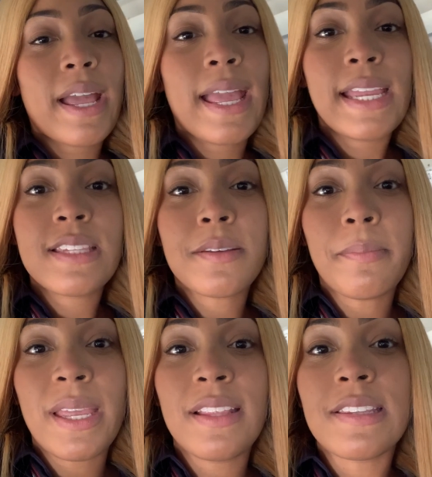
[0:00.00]
hate to
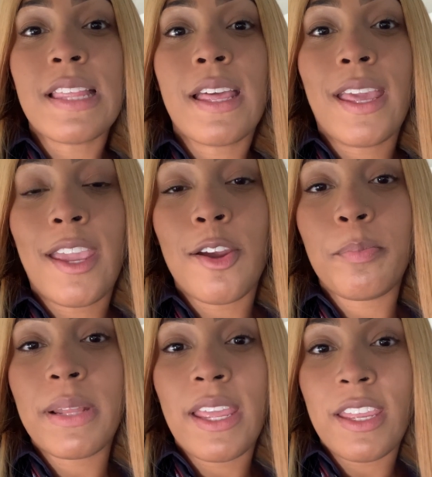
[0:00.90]
make this like an
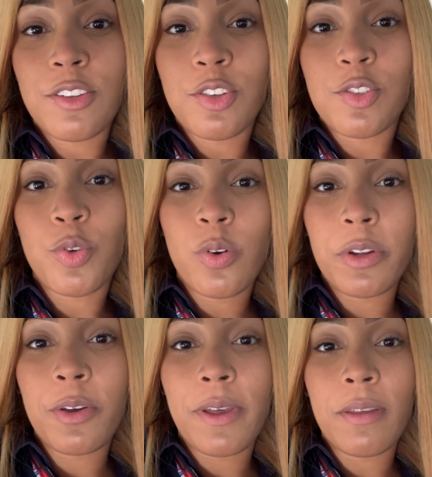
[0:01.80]
airplane
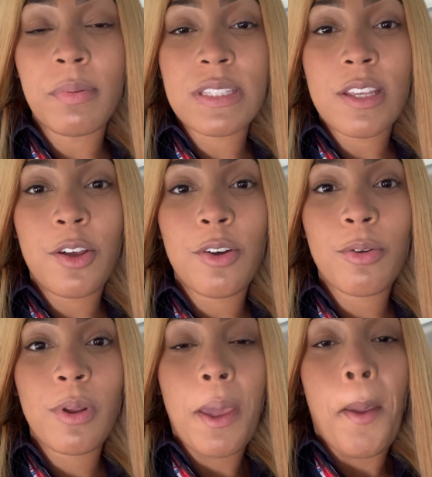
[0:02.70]
tutorial episode,